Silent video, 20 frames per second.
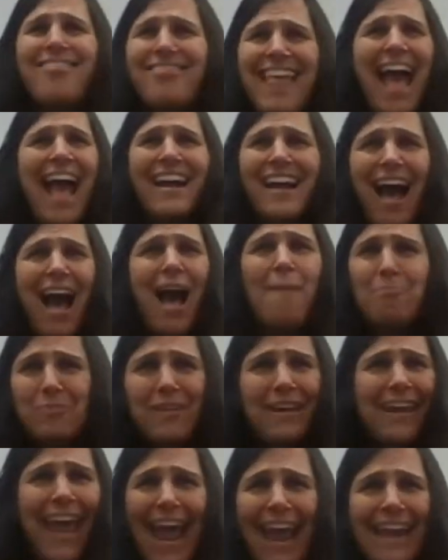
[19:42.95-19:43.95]
Really not
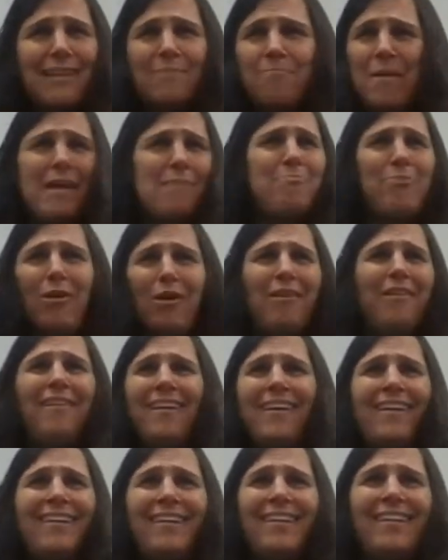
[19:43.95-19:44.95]
that complicated,
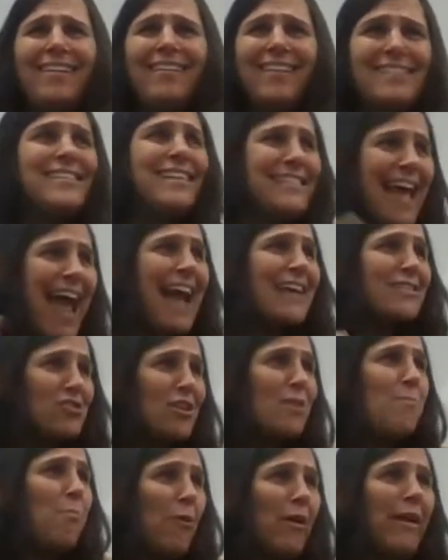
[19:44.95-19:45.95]
people. This
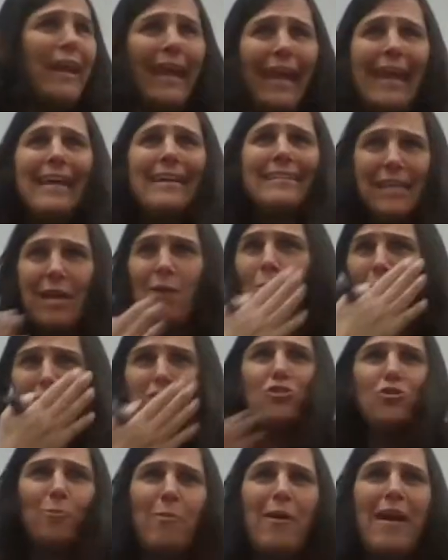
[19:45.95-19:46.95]
is actually pretty
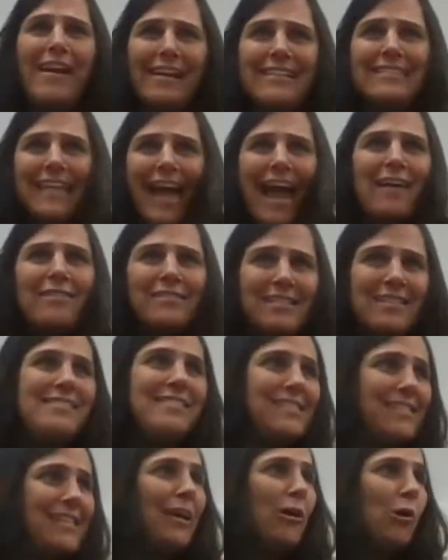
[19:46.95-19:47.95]
easy once you break it
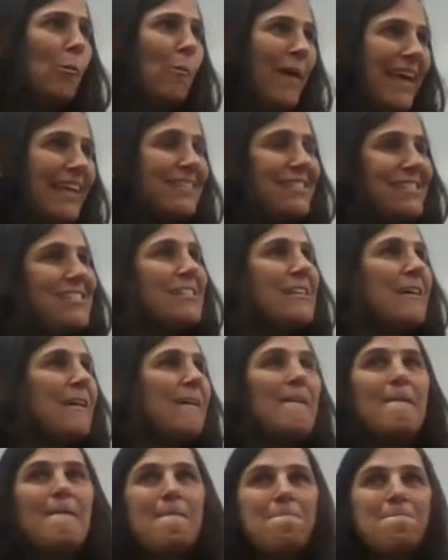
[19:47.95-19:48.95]
down to the single
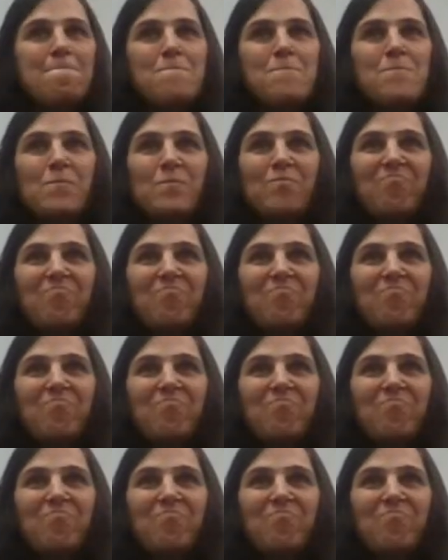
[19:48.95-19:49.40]
bits.